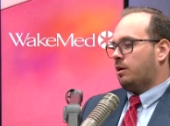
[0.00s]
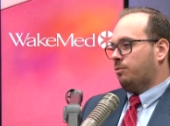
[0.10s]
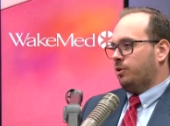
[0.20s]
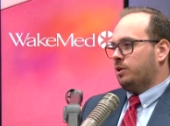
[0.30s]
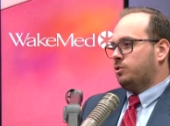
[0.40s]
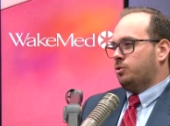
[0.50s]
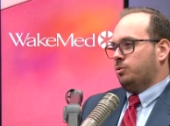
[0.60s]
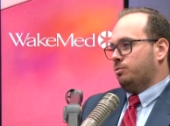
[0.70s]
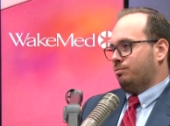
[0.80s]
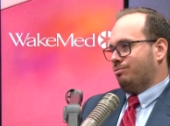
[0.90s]
are really
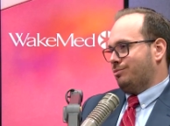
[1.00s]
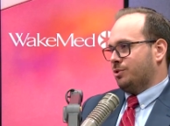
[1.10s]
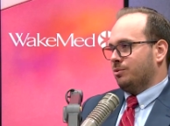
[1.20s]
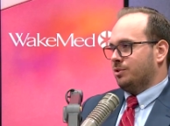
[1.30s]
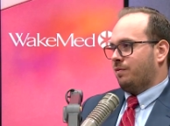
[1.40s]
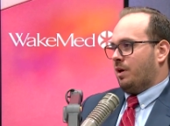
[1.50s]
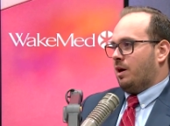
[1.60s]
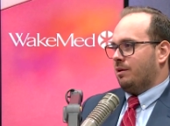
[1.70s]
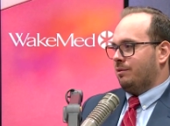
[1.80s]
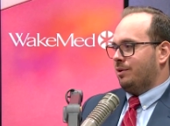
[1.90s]
two schools of thought.